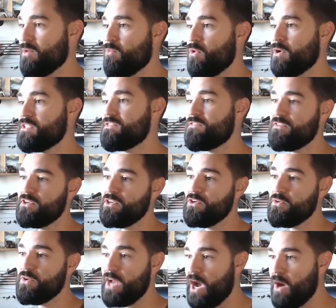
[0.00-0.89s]
was for you
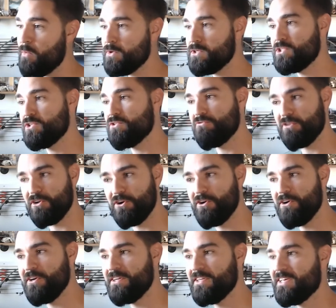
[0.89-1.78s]
and how much you
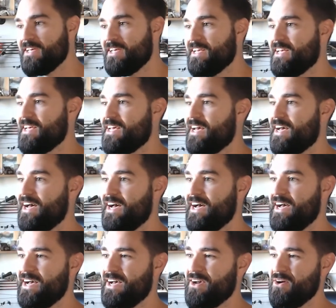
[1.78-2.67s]
learned.
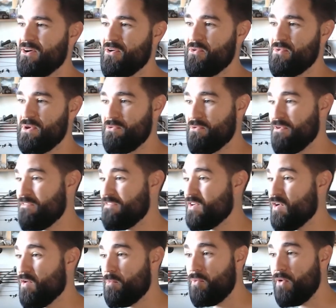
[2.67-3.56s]
Uh, we review a
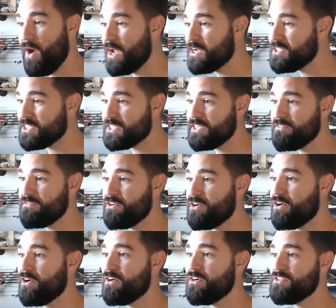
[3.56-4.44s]
project of
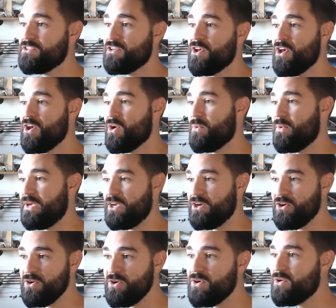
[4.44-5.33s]
yours, we
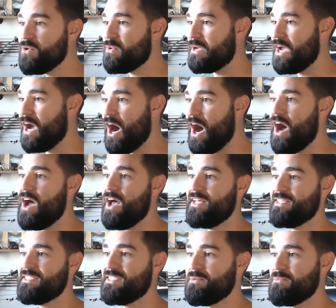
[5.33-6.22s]
ooh, we ah at
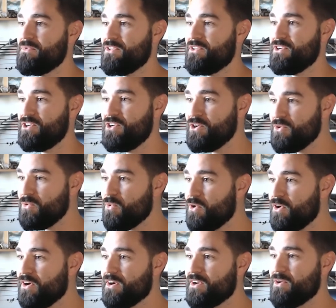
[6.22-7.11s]
some of the good
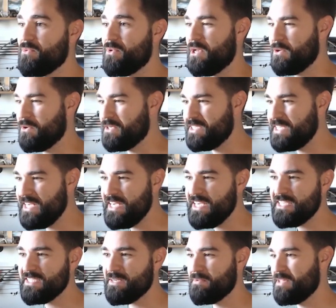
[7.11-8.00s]
work, we critique
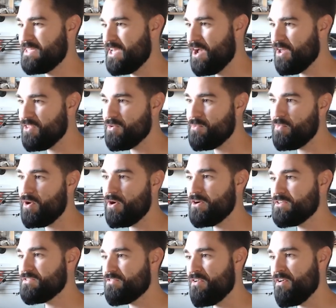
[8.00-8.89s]
some of the other parts
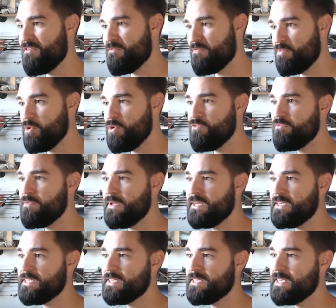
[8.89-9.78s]
for improvement.
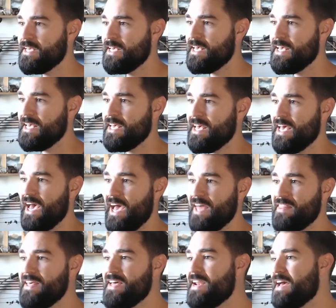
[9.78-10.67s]
And
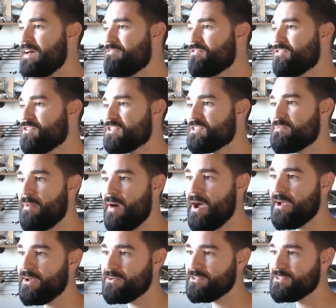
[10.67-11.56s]
then after the
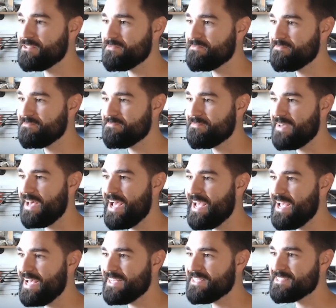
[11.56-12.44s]
smiles, I
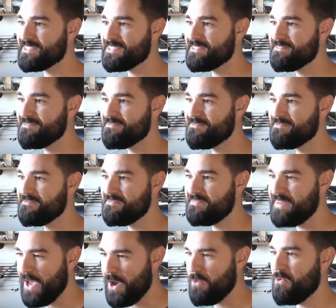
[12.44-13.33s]
ask,
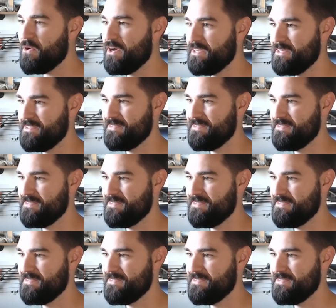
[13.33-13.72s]
now what?